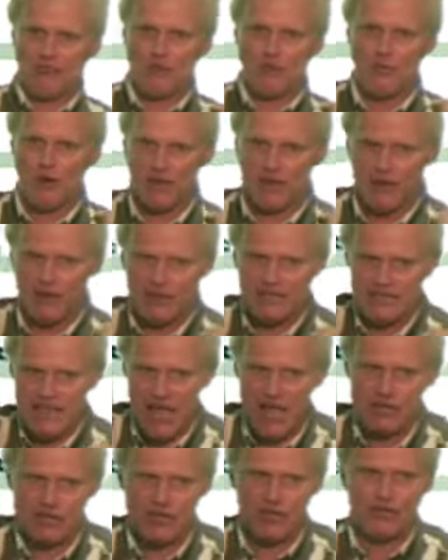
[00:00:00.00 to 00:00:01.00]
in what you're
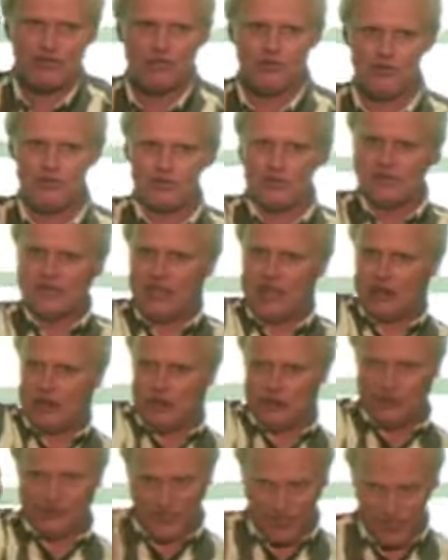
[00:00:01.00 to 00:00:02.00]
attaching to instead of
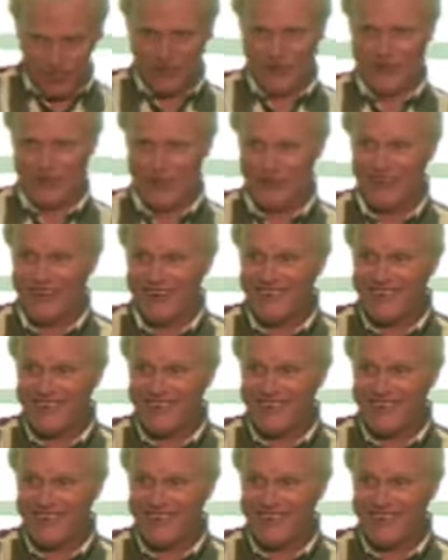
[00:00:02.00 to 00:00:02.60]
who's in you.